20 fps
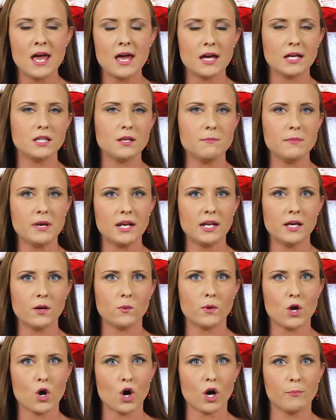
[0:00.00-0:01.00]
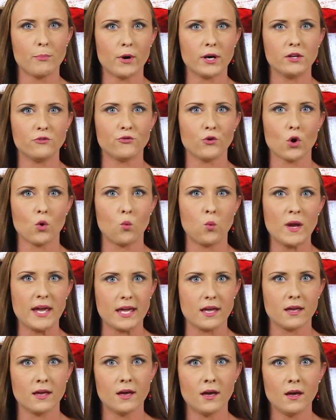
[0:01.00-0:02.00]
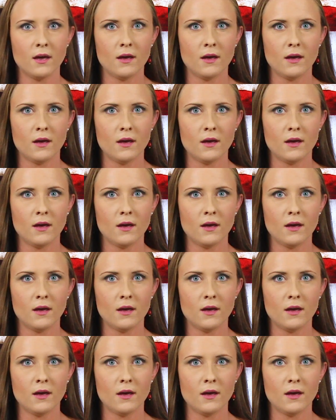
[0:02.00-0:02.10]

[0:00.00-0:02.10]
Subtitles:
and the media would harp on it for a week.